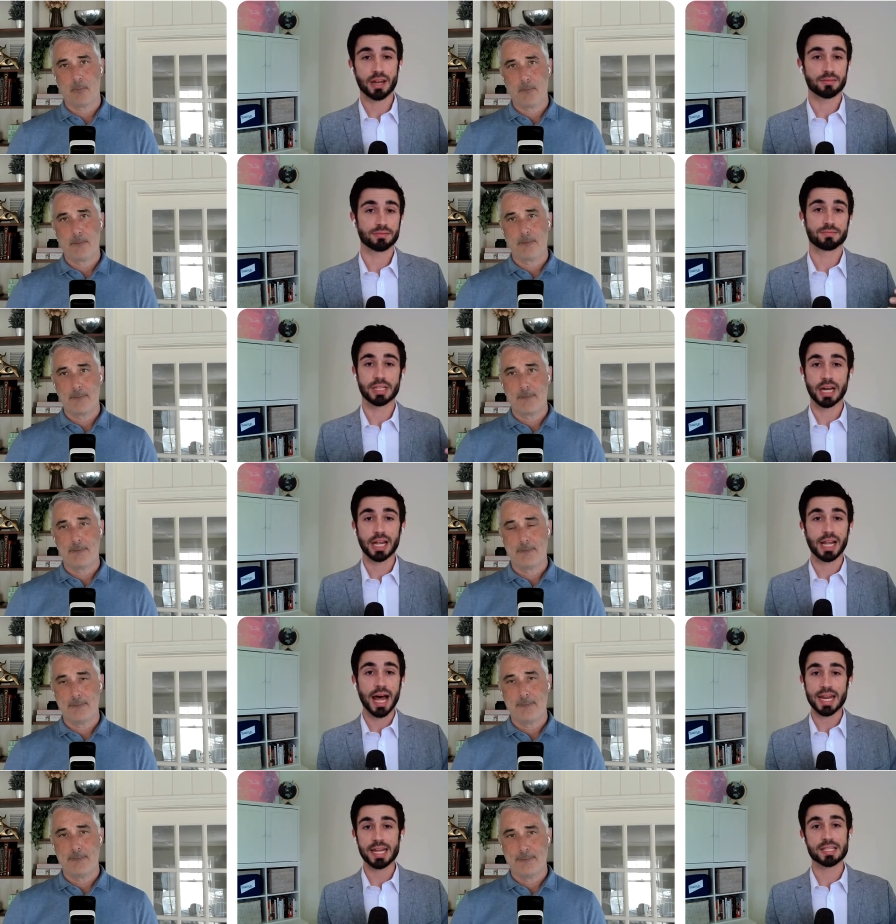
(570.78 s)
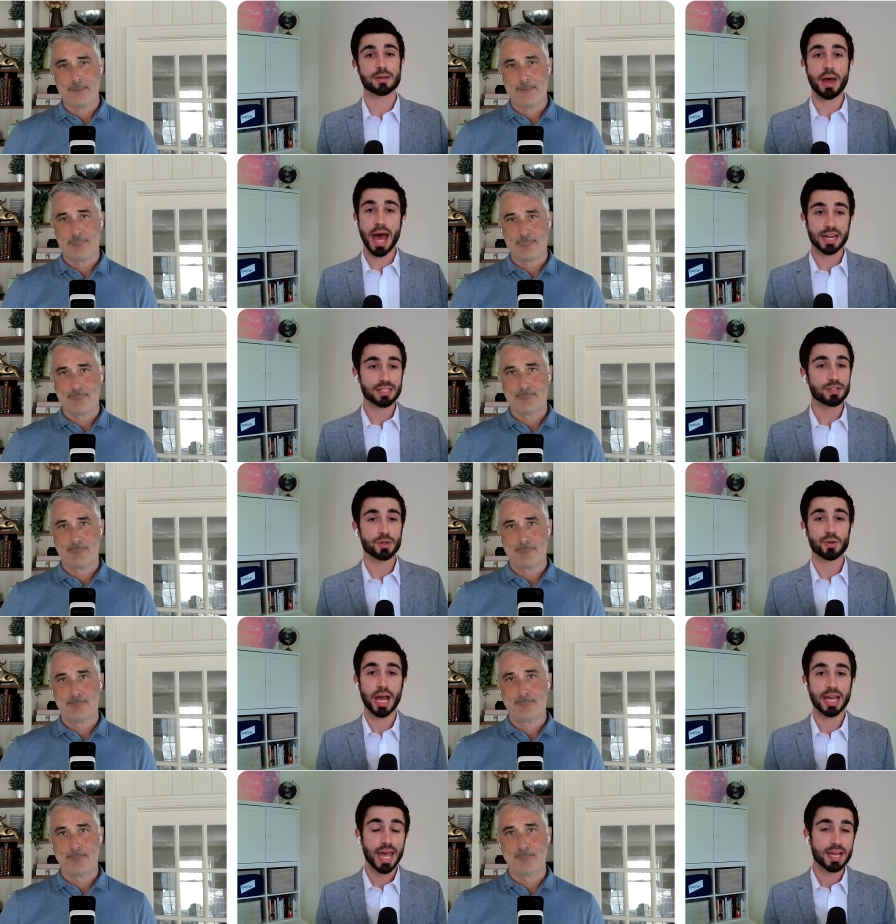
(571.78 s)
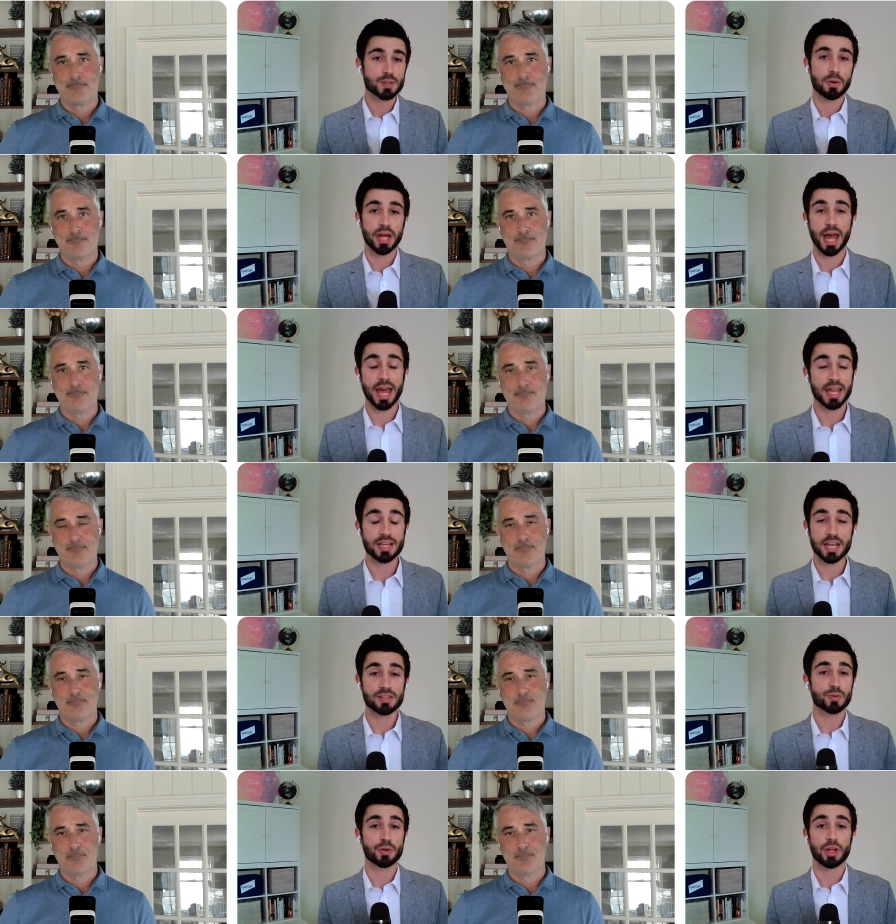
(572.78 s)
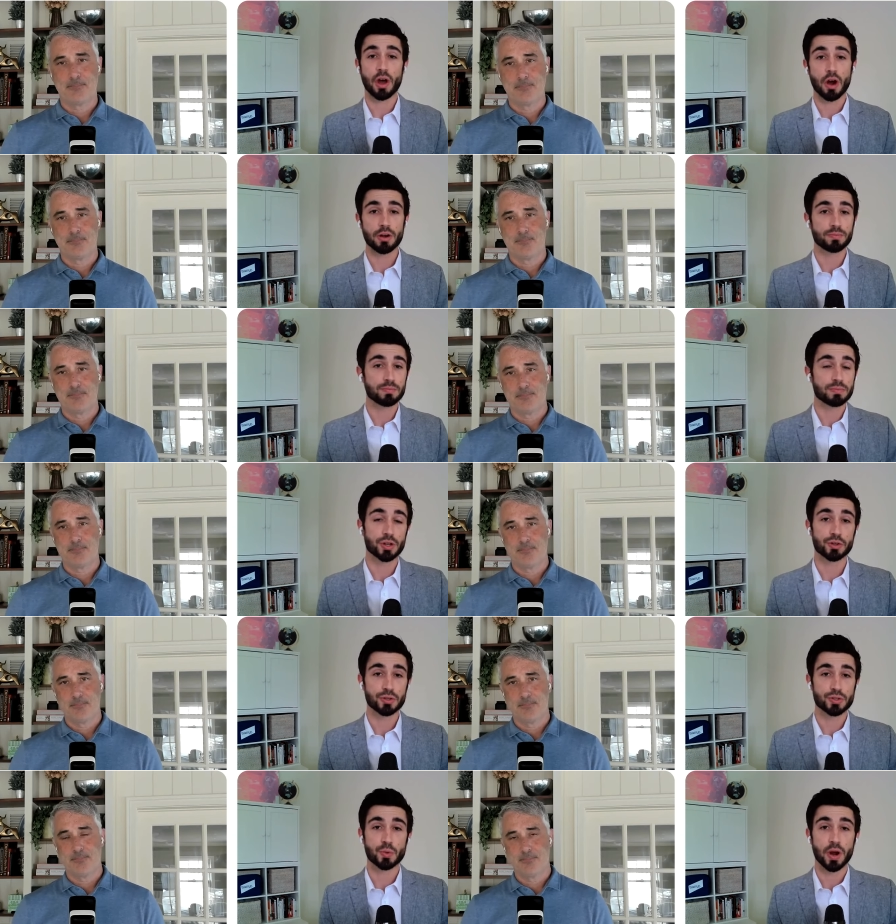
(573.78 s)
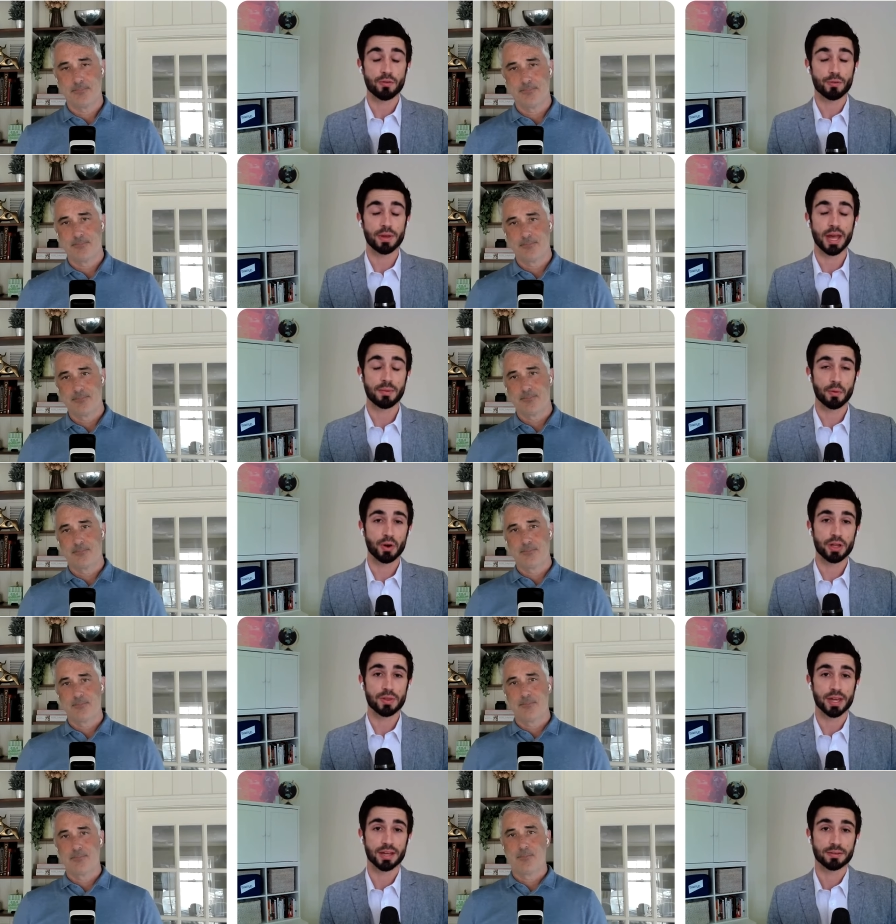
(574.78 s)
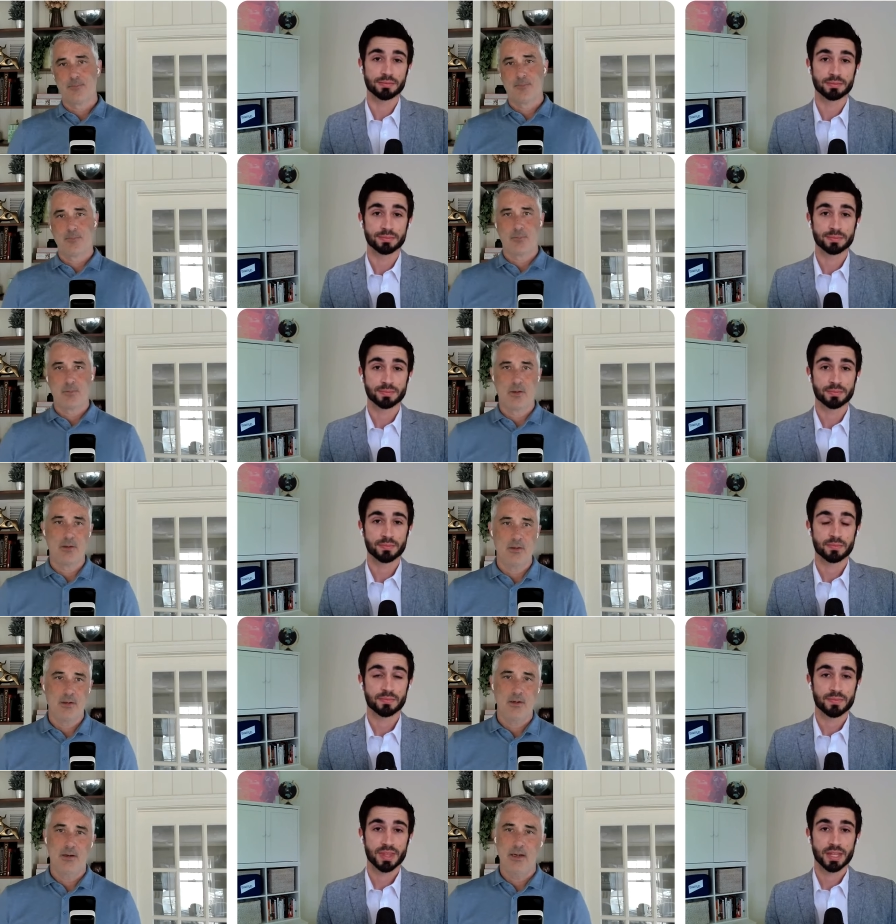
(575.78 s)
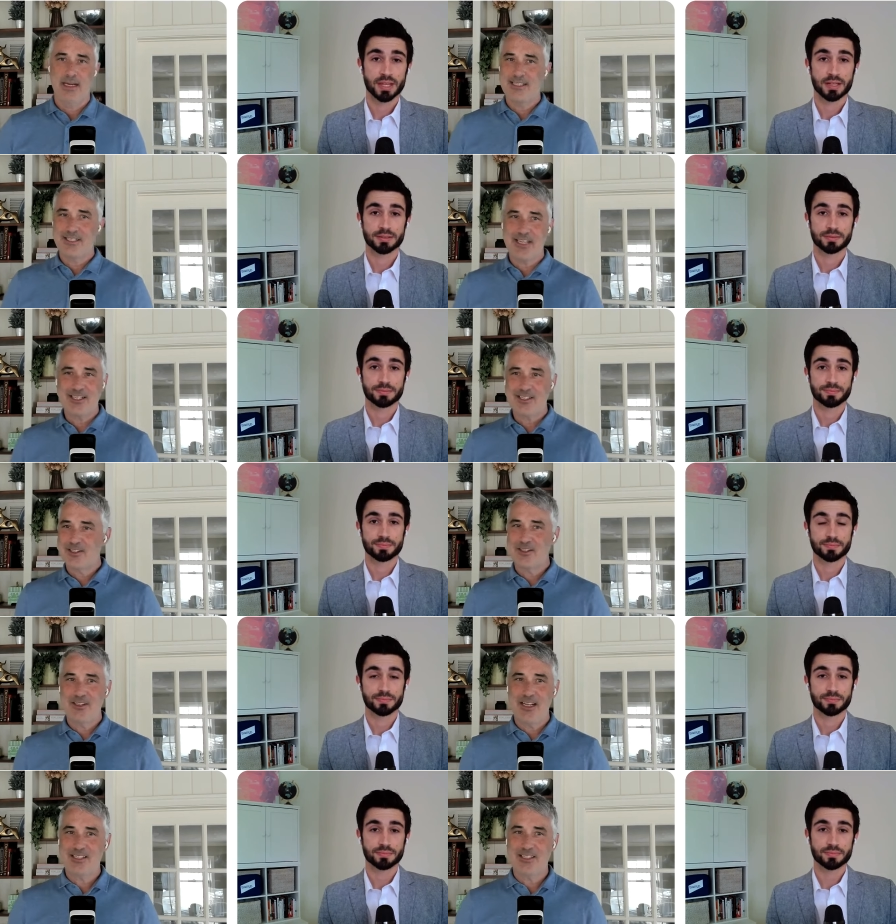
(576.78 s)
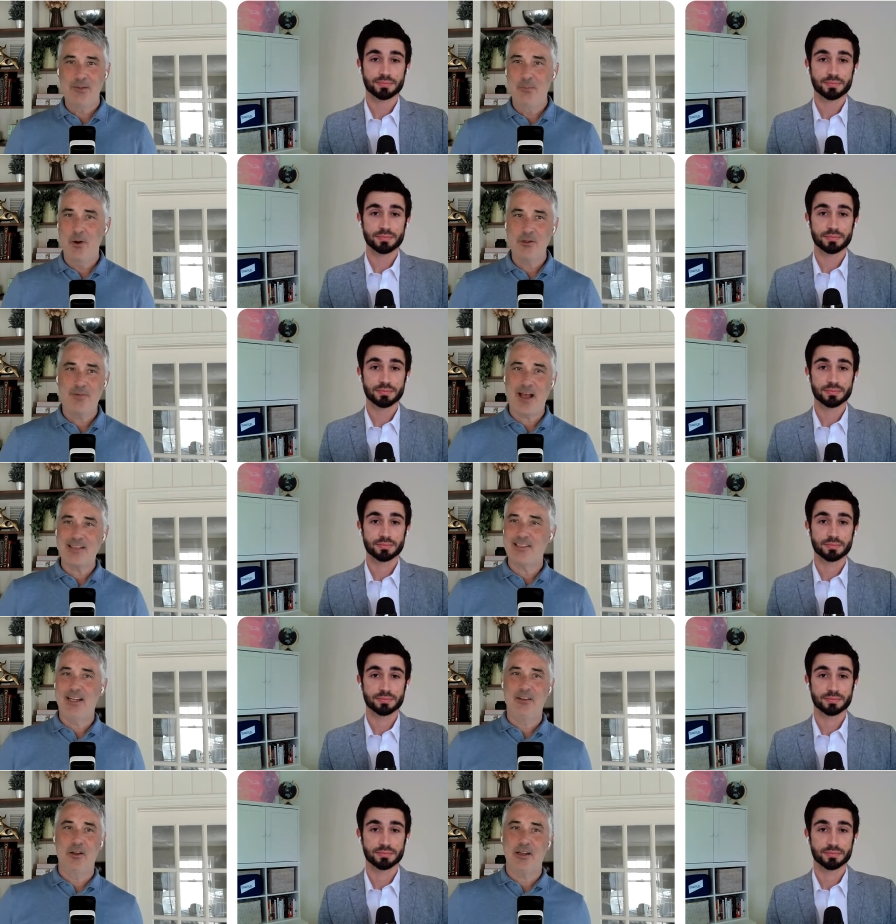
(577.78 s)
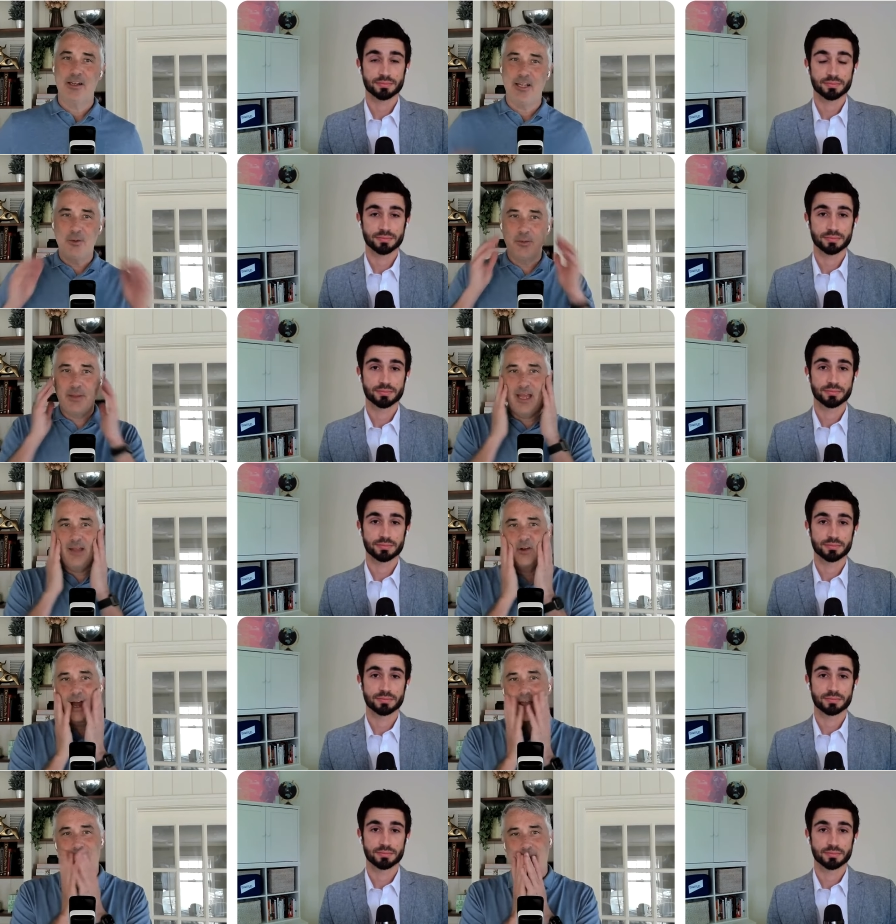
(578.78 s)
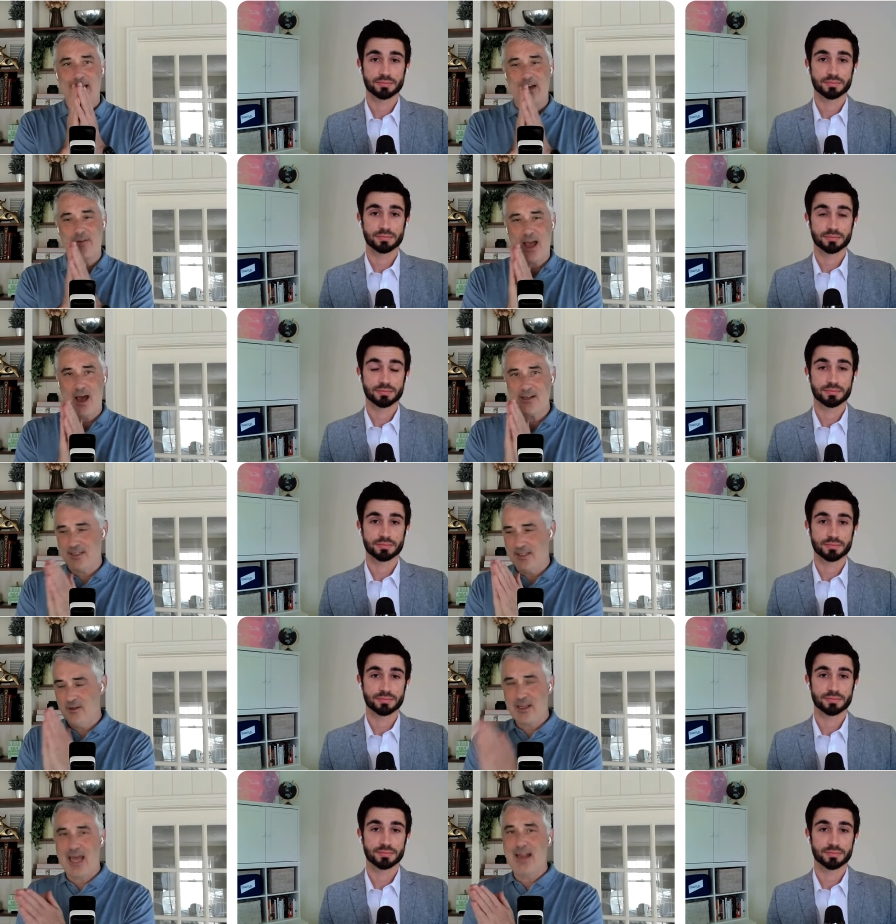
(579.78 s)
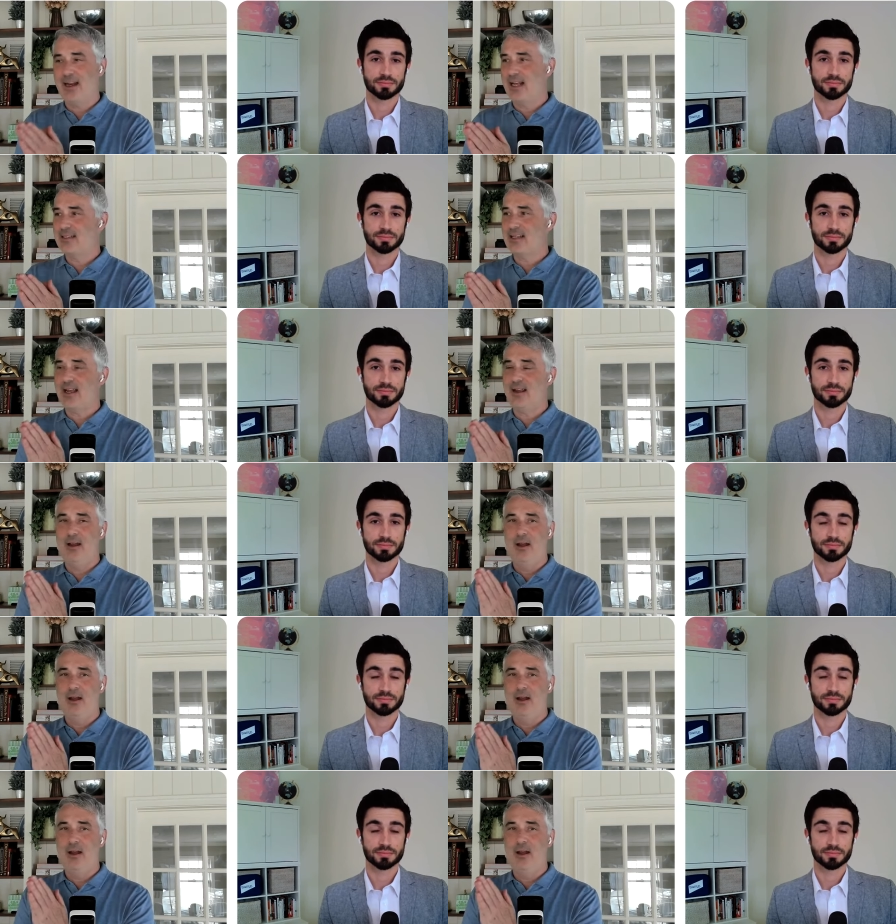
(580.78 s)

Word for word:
Speaker 1: kind of declinism attitude, I guess, but I, it, it's really hard circle to square for me. I mean, what do you think?
Speaker 2: It's it's it's the most fascinating look into human behavior I can think of. I honestly look at it and I say,